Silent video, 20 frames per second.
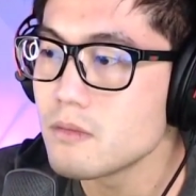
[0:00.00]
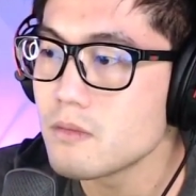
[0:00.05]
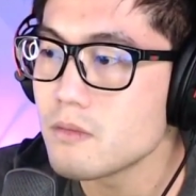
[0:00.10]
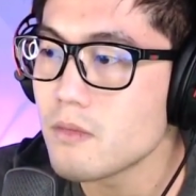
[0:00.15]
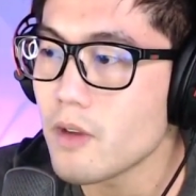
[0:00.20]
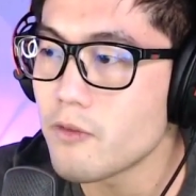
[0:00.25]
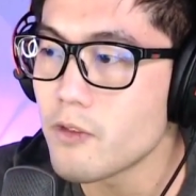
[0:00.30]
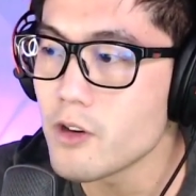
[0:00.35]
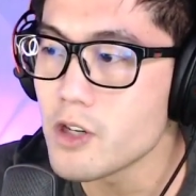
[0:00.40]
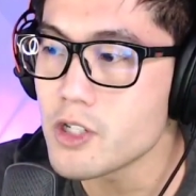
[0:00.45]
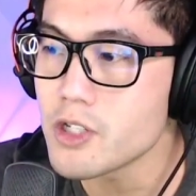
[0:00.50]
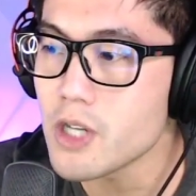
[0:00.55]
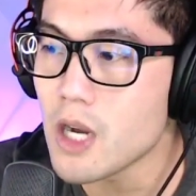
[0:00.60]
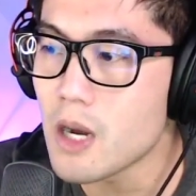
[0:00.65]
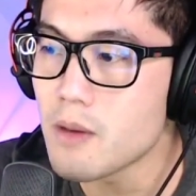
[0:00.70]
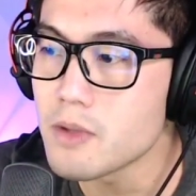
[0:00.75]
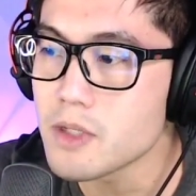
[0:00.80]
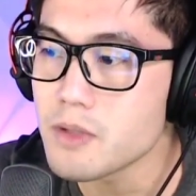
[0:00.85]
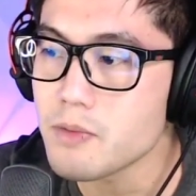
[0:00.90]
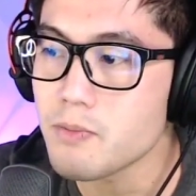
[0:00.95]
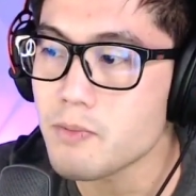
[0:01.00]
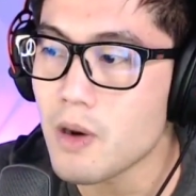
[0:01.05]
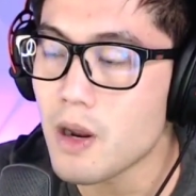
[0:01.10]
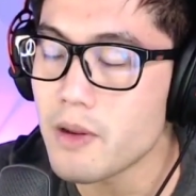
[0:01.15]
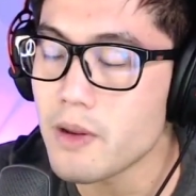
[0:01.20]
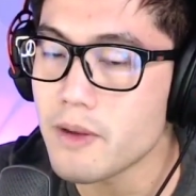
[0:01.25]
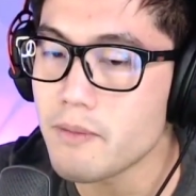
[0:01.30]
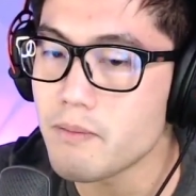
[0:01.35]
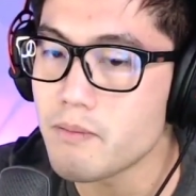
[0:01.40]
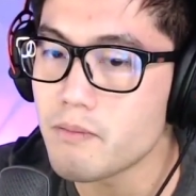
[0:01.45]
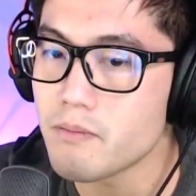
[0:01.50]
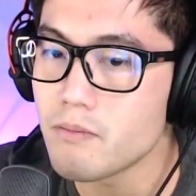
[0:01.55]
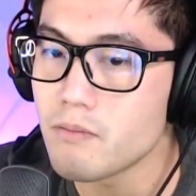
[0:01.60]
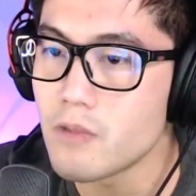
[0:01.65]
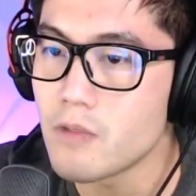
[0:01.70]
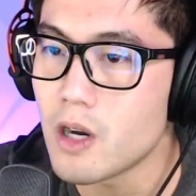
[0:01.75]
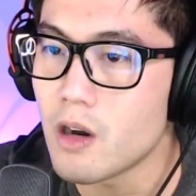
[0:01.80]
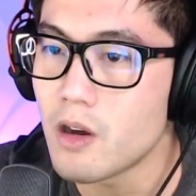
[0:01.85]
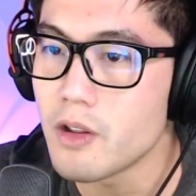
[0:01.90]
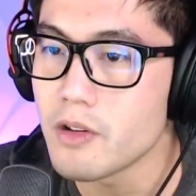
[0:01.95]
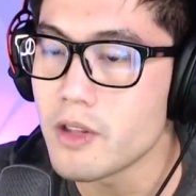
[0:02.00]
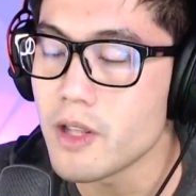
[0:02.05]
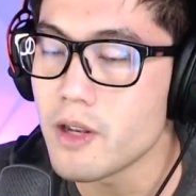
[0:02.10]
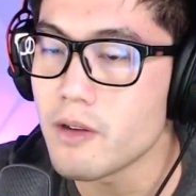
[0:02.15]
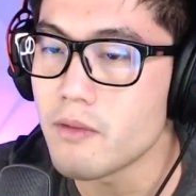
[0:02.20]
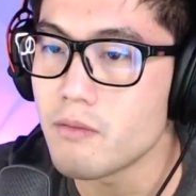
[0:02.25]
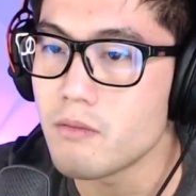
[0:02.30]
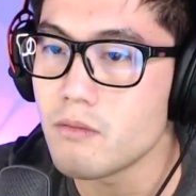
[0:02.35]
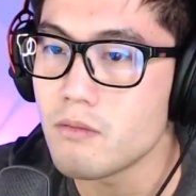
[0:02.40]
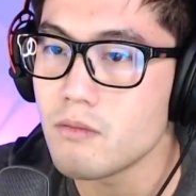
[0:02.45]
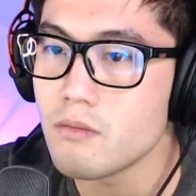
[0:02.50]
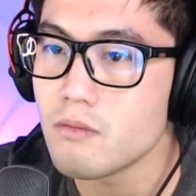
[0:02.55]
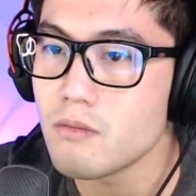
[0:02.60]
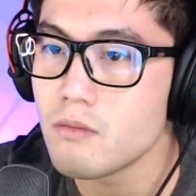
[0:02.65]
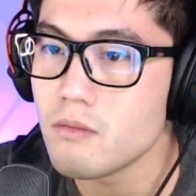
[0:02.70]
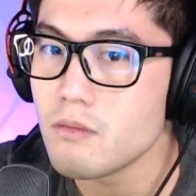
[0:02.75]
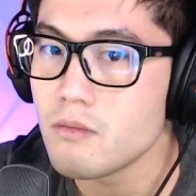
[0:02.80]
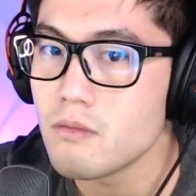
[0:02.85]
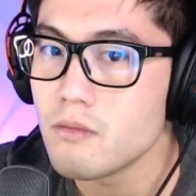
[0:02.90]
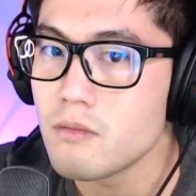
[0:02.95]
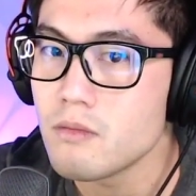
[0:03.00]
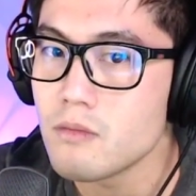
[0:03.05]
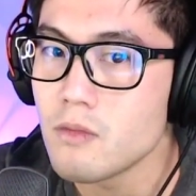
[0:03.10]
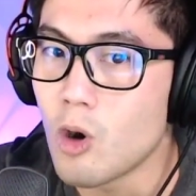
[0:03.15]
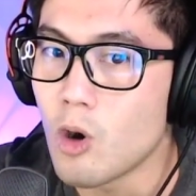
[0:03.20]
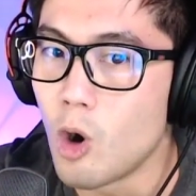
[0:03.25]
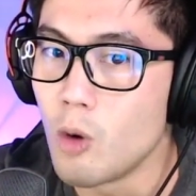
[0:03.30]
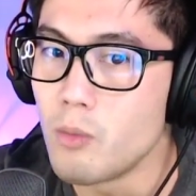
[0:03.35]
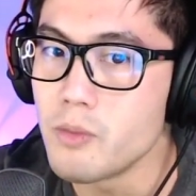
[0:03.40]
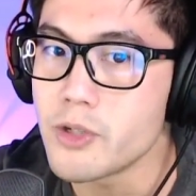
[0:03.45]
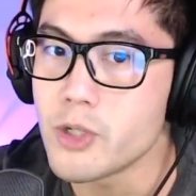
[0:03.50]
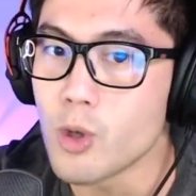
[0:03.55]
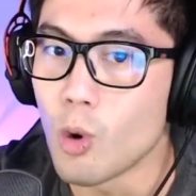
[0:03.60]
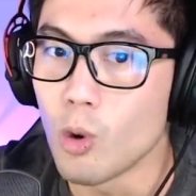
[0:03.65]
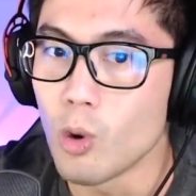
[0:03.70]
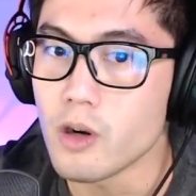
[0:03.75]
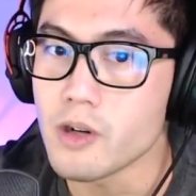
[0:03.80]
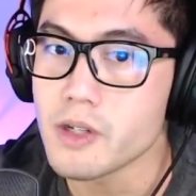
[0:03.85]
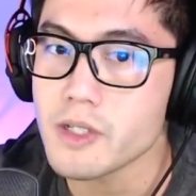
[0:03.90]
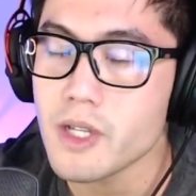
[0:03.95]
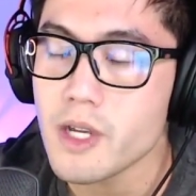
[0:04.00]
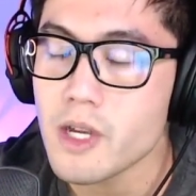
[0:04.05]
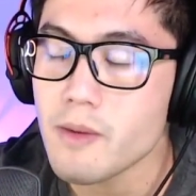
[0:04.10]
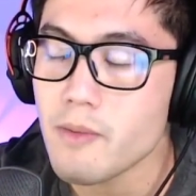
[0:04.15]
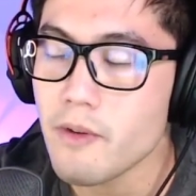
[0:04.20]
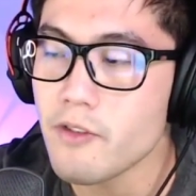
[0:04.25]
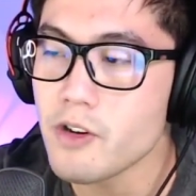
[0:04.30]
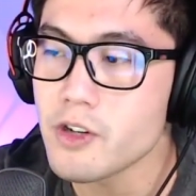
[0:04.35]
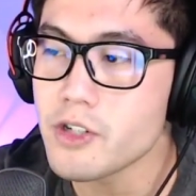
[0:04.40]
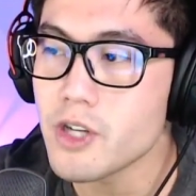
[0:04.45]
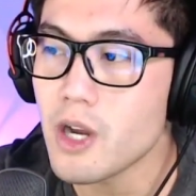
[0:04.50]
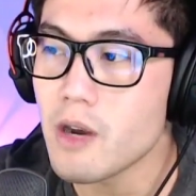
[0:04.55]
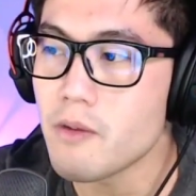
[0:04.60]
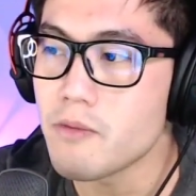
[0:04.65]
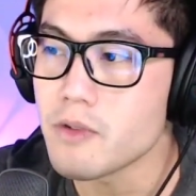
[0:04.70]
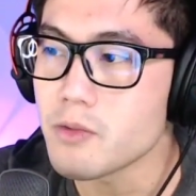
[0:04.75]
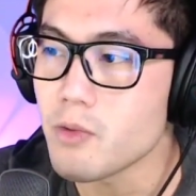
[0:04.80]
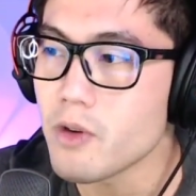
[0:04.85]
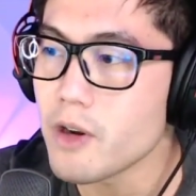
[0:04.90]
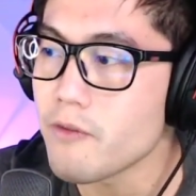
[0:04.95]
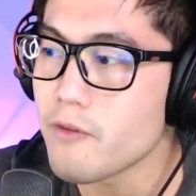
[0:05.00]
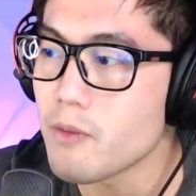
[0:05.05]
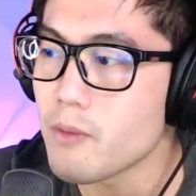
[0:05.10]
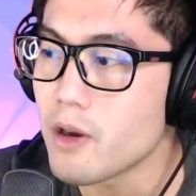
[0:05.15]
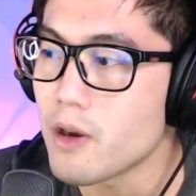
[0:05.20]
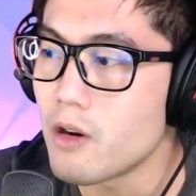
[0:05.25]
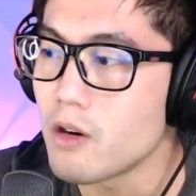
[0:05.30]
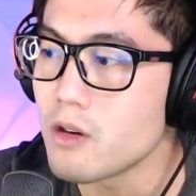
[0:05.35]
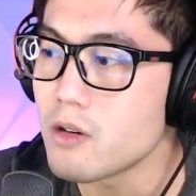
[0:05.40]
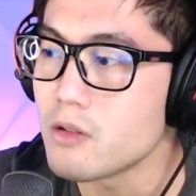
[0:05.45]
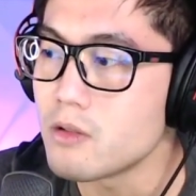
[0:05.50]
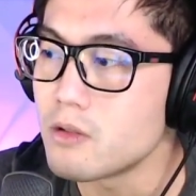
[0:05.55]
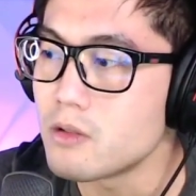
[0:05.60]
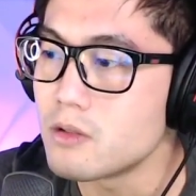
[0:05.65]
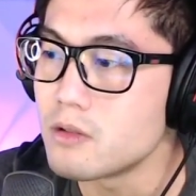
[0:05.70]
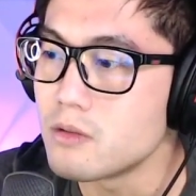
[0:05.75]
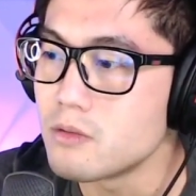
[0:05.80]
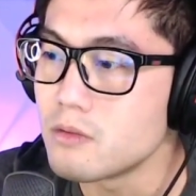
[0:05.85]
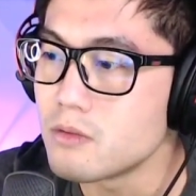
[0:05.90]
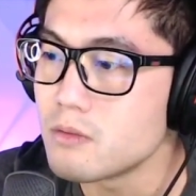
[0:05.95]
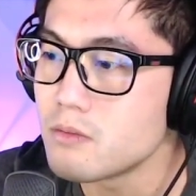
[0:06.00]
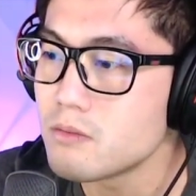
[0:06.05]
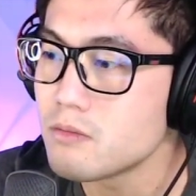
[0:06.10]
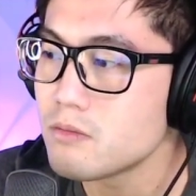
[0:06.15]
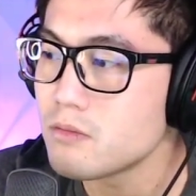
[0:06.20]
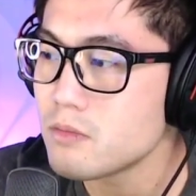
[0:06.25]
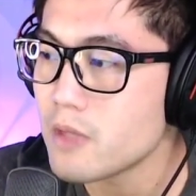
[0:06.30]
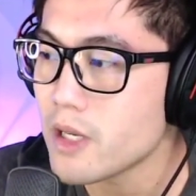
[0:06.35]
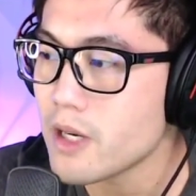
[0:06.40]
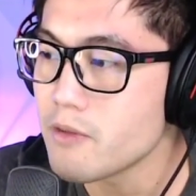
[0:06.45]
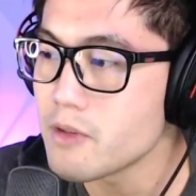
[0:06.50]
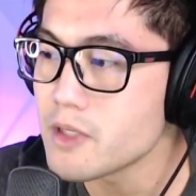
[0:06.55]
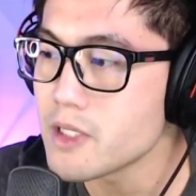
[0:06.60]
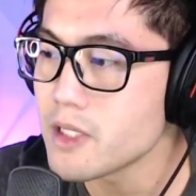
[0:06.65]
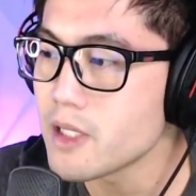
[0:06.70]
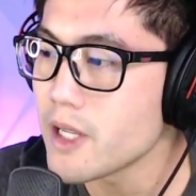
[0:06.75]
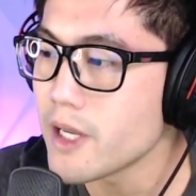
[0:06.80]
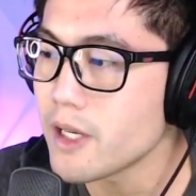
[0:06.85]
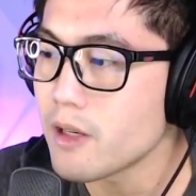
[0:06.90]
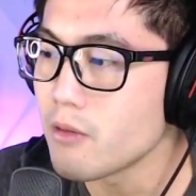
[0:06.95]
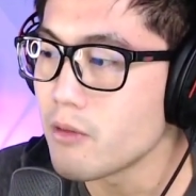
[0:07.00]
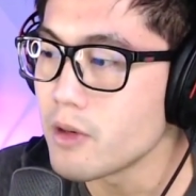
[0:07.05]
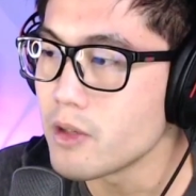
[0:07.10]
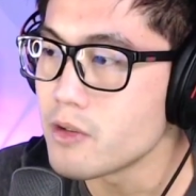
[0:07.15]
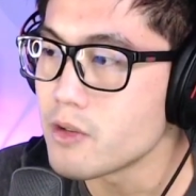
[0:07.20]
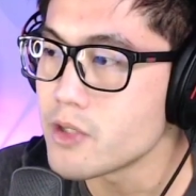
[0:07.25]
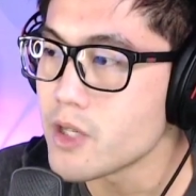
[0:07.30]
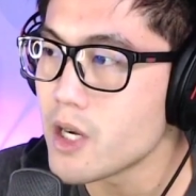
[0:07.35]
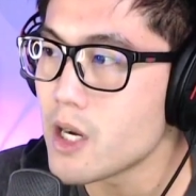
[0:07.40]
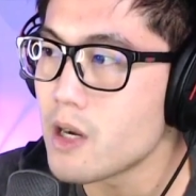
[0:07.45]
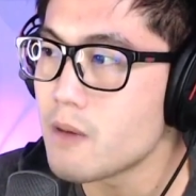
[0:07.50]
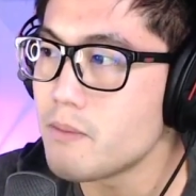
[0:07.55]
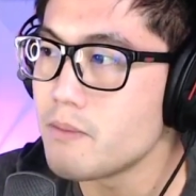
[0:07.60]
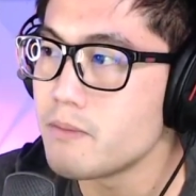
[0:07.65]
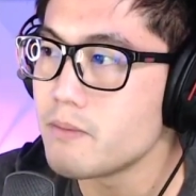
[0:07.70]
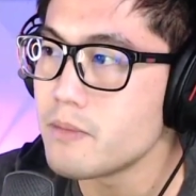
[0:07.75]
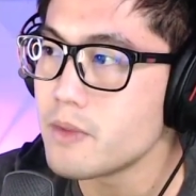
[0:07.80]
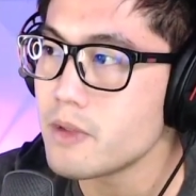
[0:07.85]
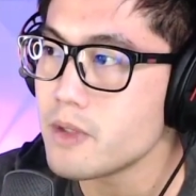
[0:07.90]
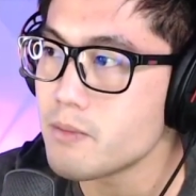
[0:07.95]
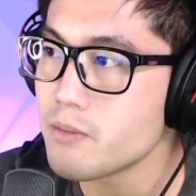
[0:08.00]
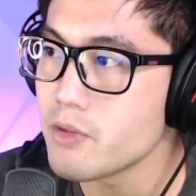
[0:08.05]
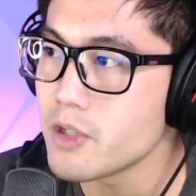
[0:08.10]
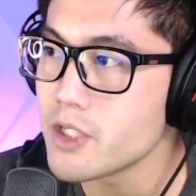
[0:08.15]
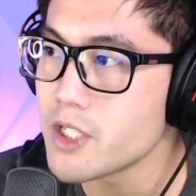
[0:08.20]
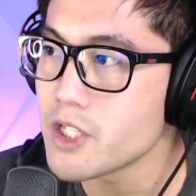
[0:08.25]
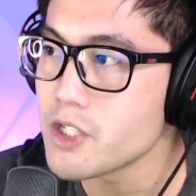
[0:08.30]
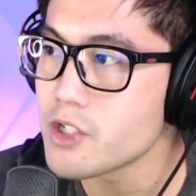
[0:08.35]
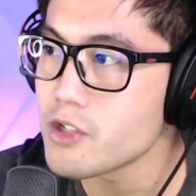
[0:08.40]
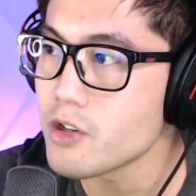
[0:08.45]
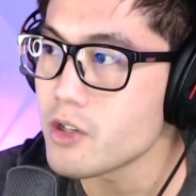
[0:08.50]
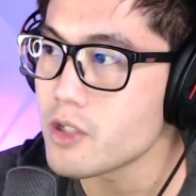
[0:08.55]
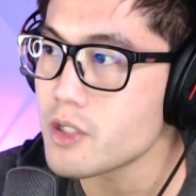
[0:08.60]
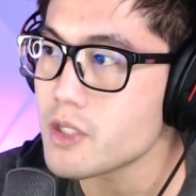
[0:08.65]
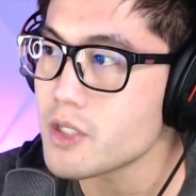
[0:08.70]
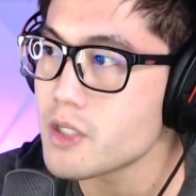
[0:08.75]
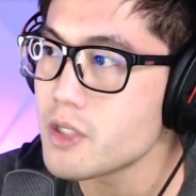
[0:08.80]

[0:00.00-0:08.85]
My first job was probably, well, other than home chores, my first job was working for my uncle. And it wasn't like a real job, printing shirts.